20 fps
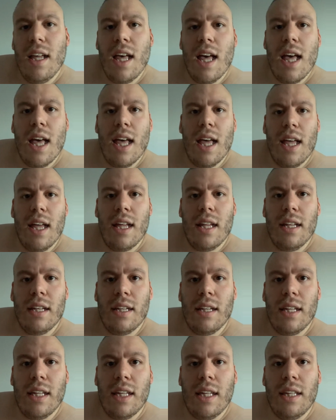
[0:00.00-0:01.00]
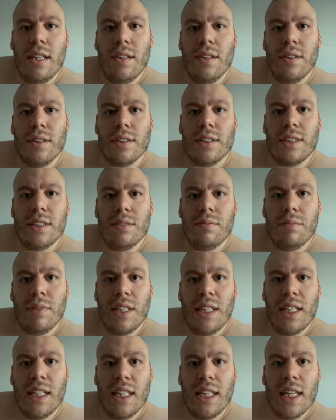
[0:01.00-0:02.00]
And he looked at
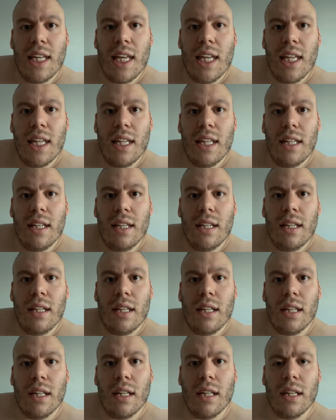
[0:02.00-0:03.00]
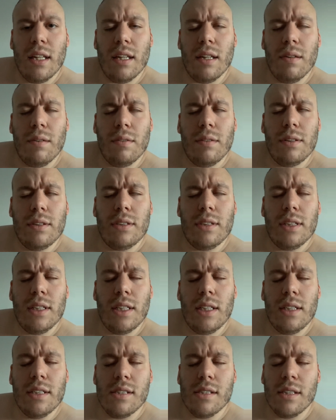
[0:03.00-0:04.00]
me, and what did
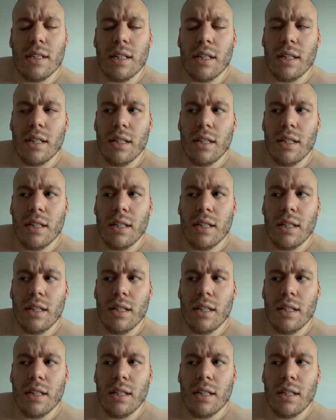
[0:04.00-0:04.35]
he say?